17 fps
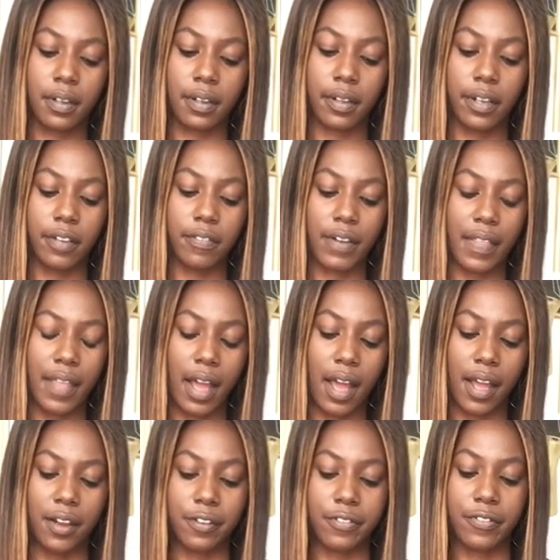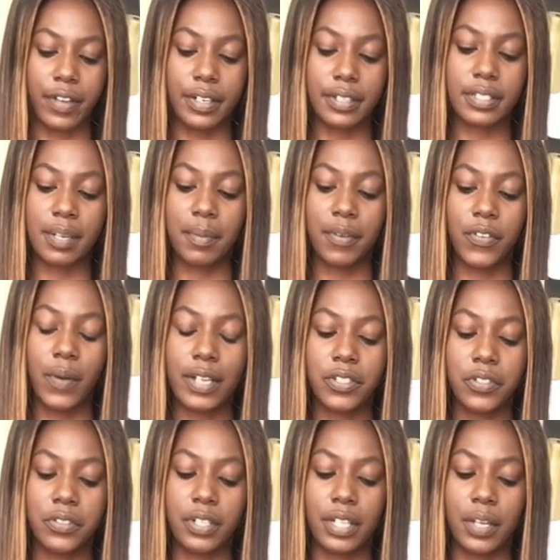Clarify the Hierophant. Some of you guys
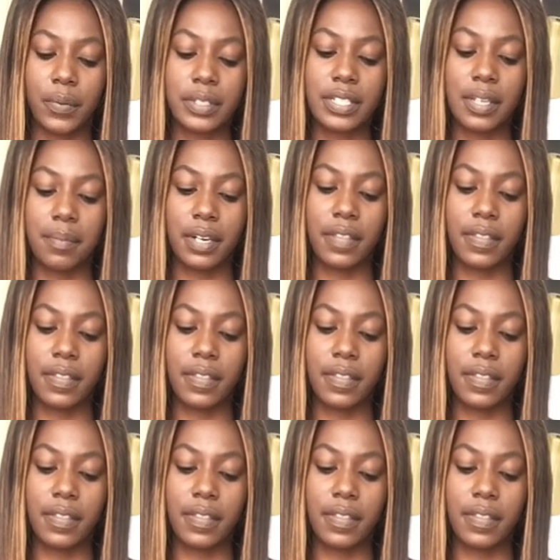are dealing with somebody